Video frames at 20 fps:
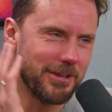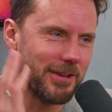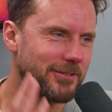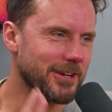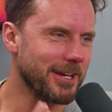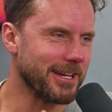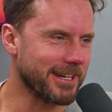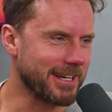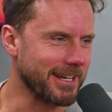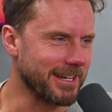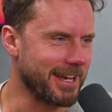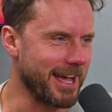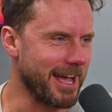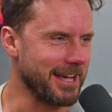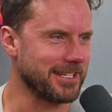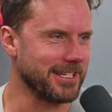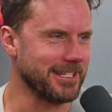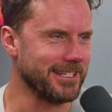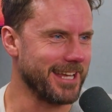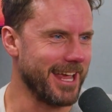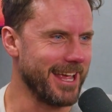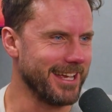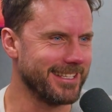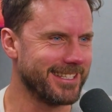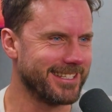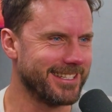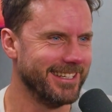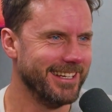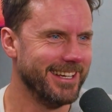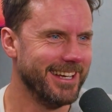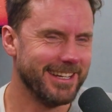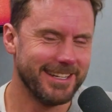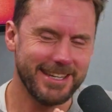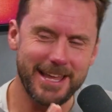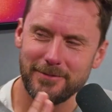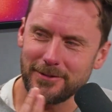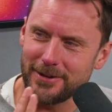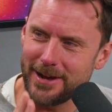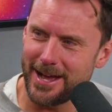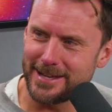you've got a concussion test,
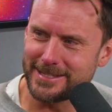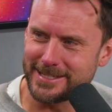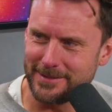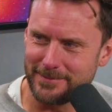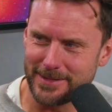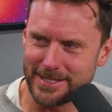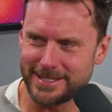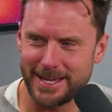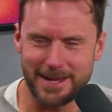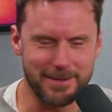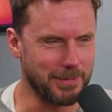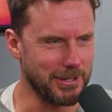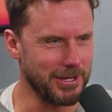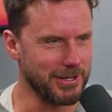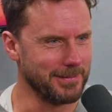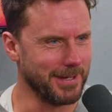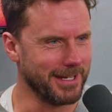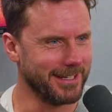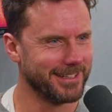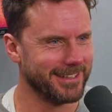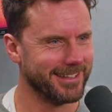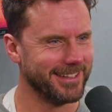never ask him to say Puma